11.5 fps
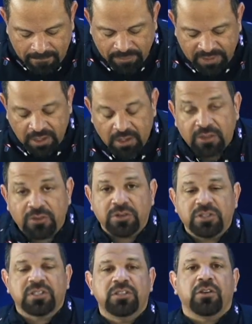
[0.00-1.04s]
And
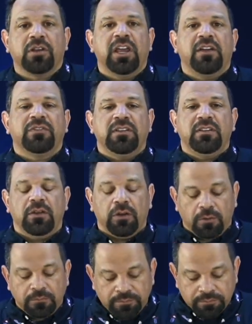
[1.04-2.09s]
others, you're going to have to
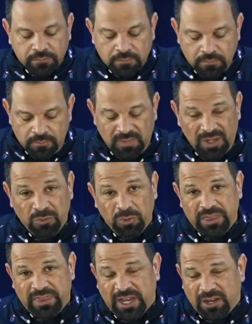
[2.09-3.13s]
deal
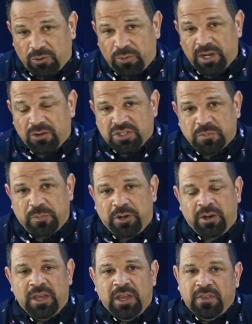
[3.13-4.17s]
with that critical
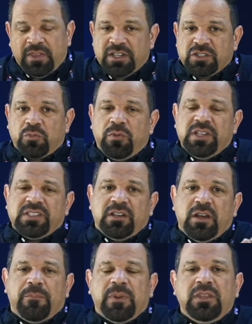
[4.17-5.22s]
spirit that has risen
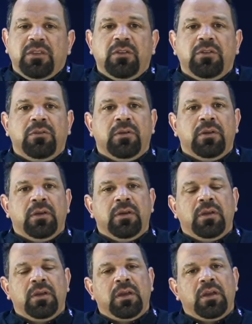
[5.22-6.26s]
up in you.
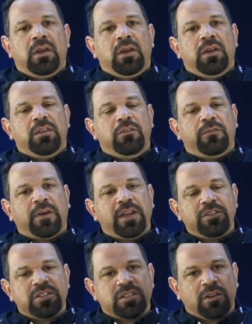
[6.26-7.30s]
And you find
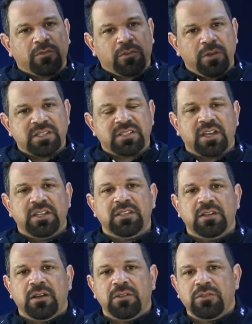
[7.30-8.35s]
yourself
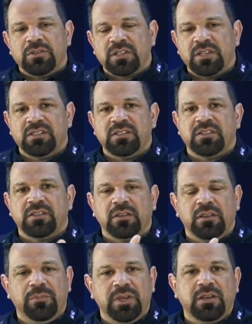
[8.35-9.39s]
criticizing others
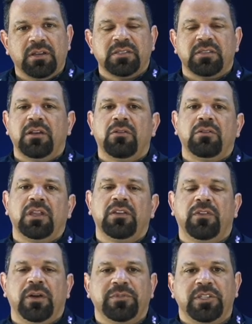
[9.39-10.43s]
consistently because they don't
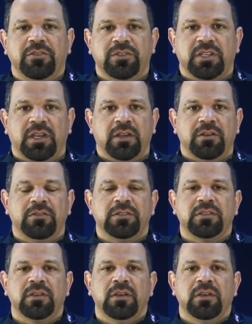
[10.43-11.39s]
live up to your standards.